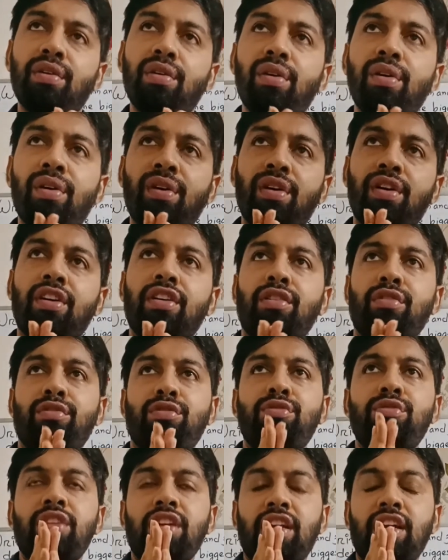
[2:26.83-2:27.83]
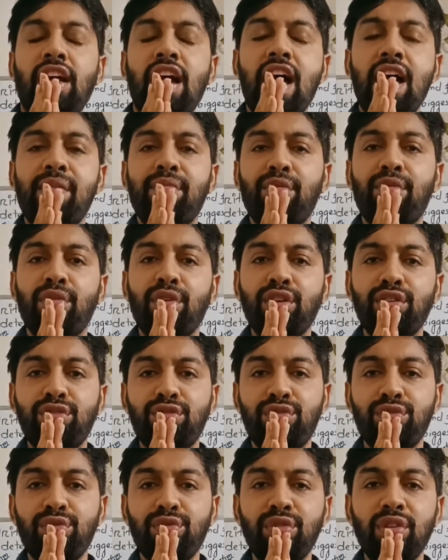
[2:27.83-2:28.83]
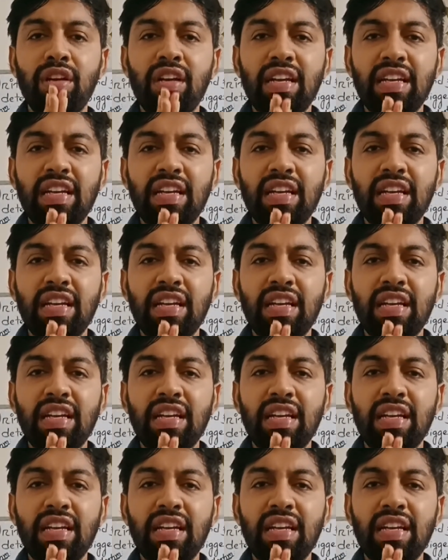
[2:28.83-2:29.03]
or today I'm going to